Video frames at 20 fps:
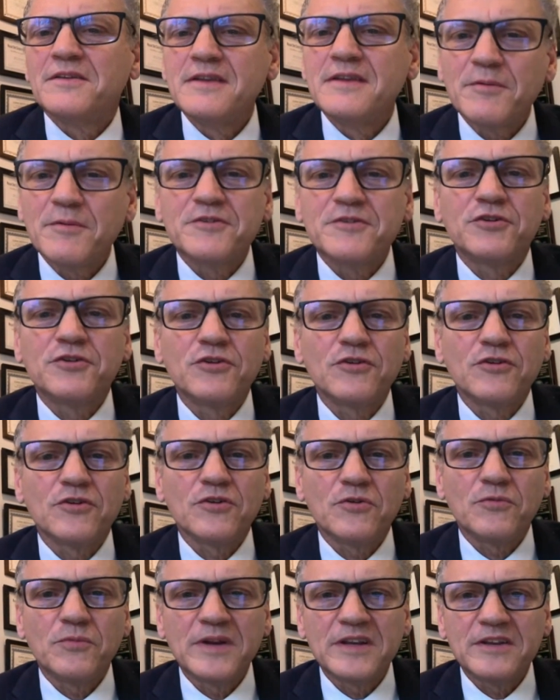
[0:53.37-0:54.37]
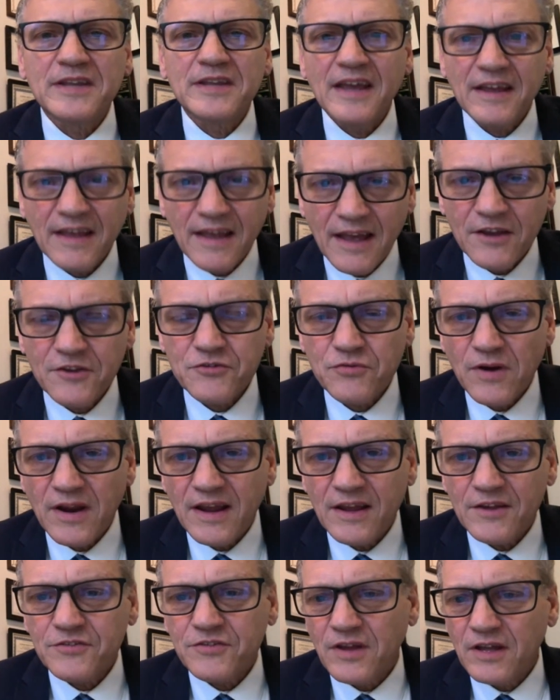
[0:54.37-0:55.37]
Number two, we take
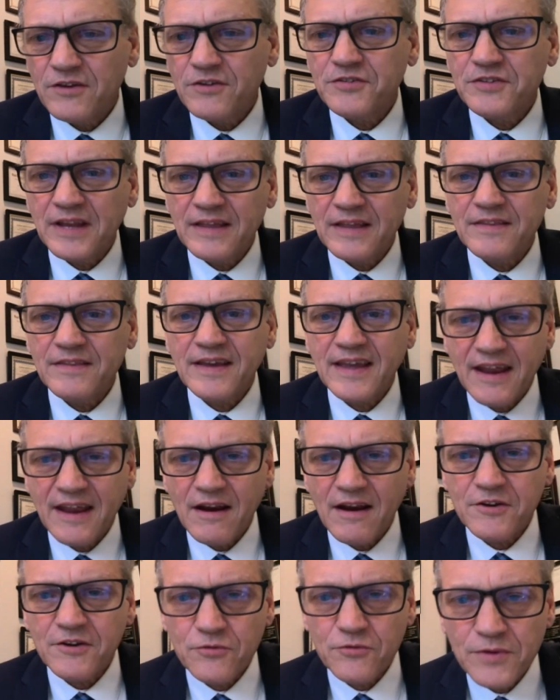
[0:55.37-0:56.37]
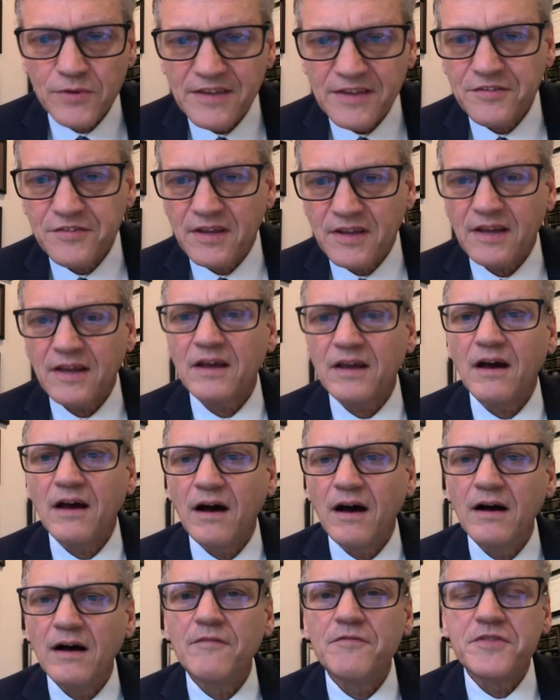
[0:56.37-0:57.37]
X-rays to understand the characteristic
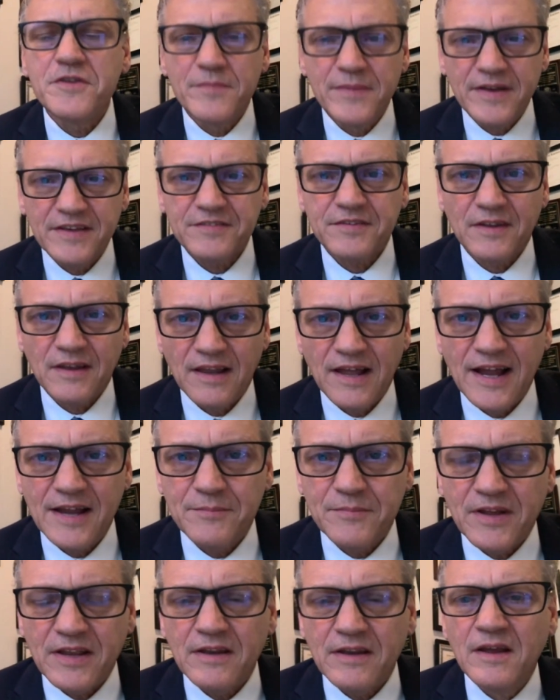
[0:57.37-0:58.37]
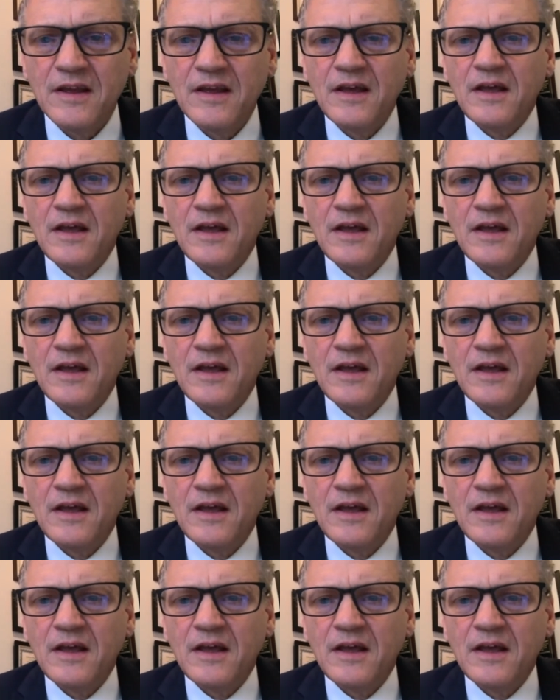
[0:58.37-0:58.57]
of the misalignment.